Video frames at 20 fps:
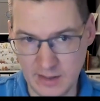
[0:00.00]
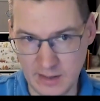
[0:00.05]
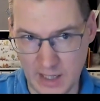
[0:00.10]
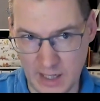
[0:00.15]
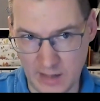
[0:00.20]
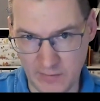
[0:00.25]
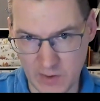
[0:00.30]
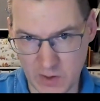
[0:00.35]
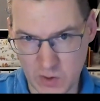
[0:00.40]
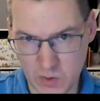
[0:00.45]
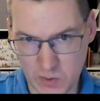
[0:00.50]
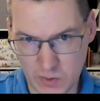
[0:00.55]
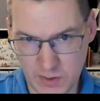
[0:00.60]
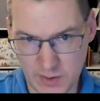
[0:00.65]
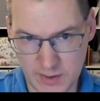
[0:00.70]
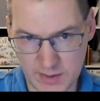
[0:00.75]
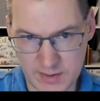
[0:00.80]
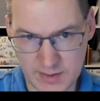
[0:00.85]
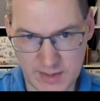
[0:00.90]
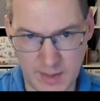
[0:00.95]
I will do
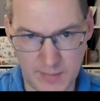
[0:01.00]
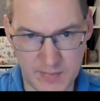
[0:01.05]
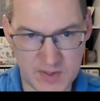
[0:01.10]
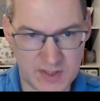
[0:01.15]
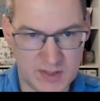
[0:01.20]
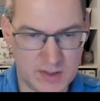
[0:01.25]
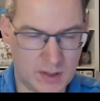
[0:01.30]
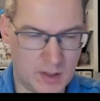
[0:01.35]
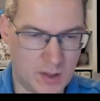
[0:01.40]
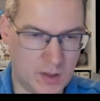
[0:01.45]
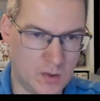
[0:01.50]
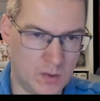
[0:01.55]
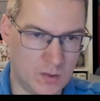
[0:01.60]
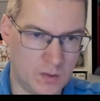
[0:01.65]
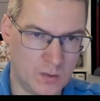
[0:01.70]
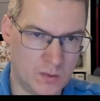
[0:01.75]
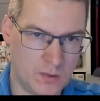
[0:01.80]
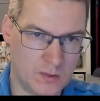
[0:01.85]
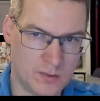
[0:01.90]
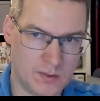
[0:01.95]
these steps
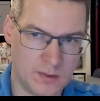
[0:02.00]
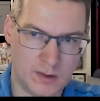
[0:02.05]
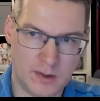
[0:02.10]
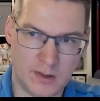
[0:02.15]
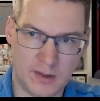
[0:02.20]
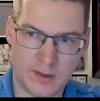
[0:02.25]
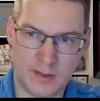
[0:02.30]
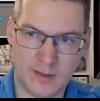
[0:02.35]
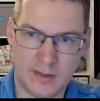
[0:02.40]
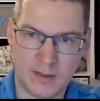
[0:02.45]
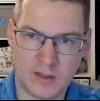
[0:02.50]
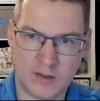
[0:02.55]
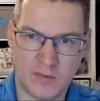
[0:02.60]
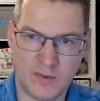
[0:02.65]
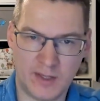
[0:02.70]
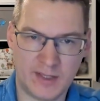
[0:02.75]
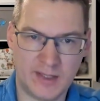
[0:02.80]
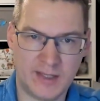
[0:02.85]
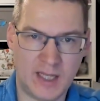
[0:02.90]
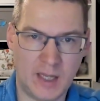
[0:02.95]
now in a
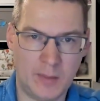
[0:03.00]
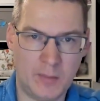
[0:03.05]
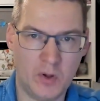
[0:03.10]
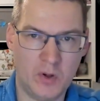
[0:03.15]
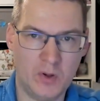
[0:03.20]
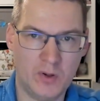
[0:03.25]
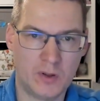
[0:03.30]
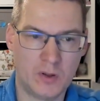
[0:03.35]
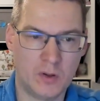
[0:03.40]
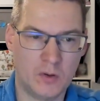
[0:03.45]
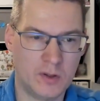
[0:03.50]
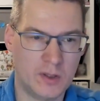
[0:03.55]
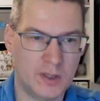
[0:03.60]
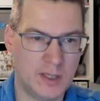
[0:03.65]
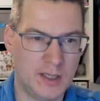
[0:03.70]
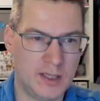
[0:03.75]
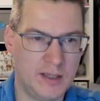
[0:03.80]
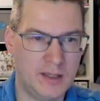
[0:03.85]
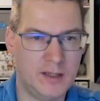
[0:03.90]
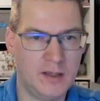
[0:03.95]
quick demo
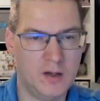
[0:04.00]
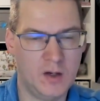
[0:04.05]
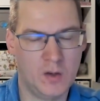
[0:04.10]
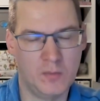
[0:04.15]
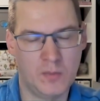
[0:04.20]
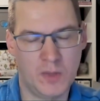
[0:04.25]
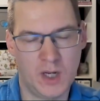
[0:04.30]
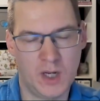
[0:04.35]
locally here on my